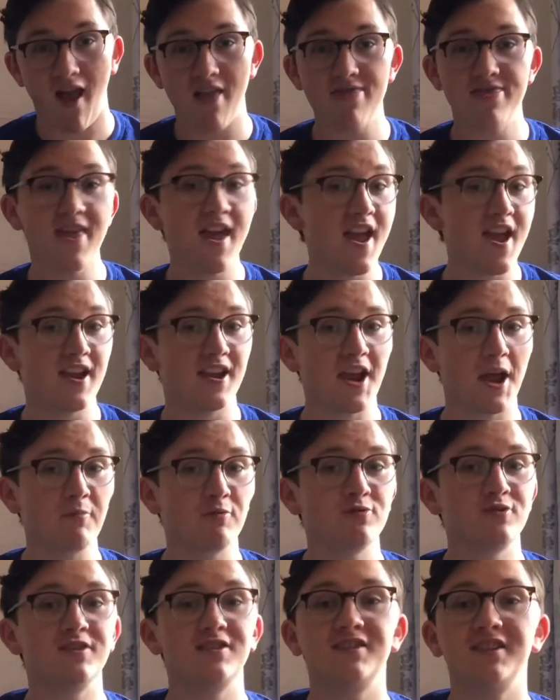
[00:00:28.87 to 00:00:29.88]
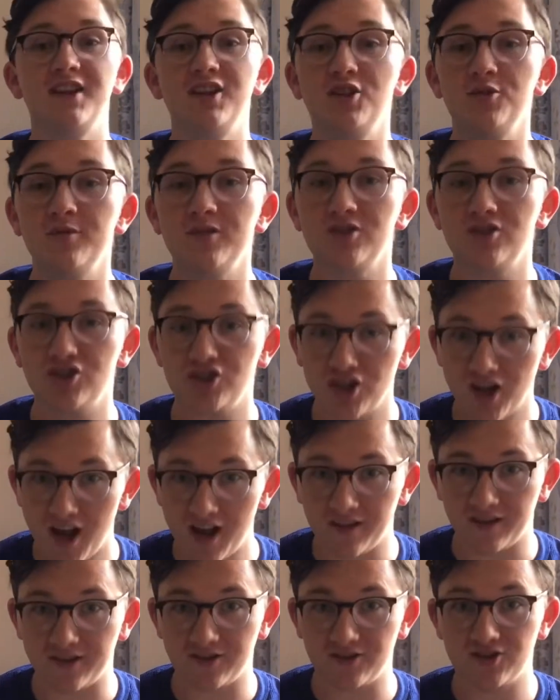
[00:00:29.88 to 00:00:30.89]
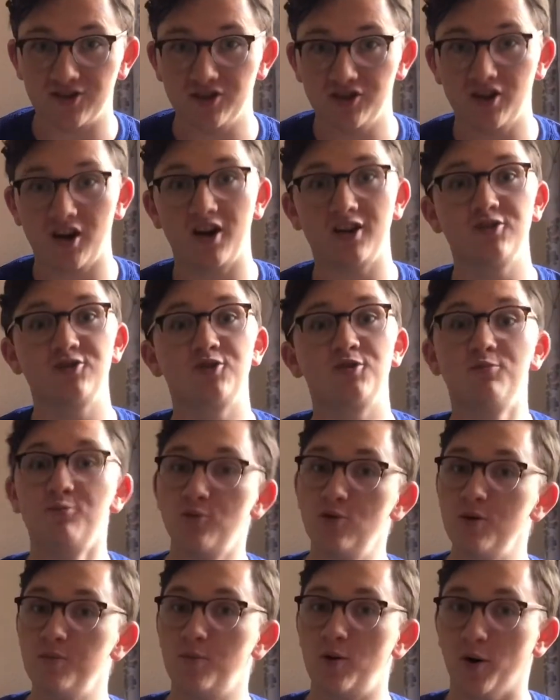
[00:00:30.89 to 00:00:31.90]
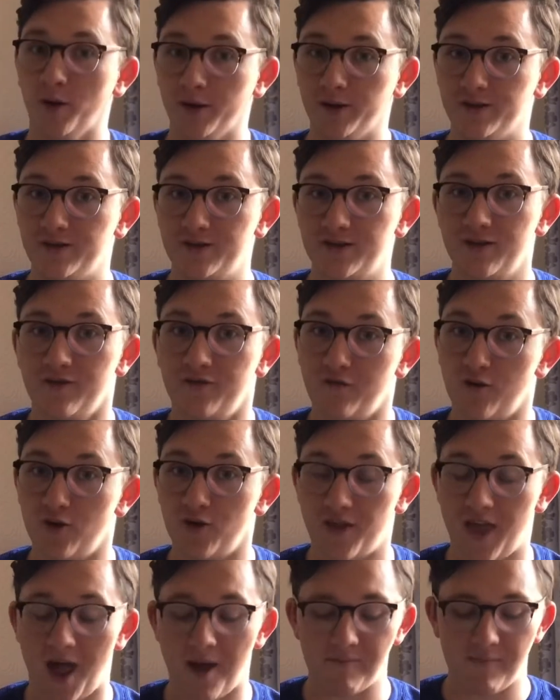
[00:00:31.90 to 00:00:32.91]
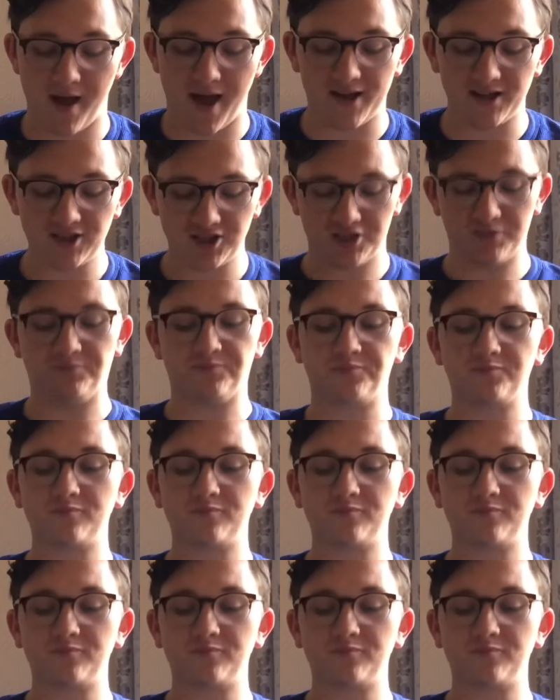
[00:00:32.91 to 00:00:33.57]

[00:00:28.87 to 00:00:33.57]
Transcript: and then I'm going to set you a challenge to earn some more points for that badge.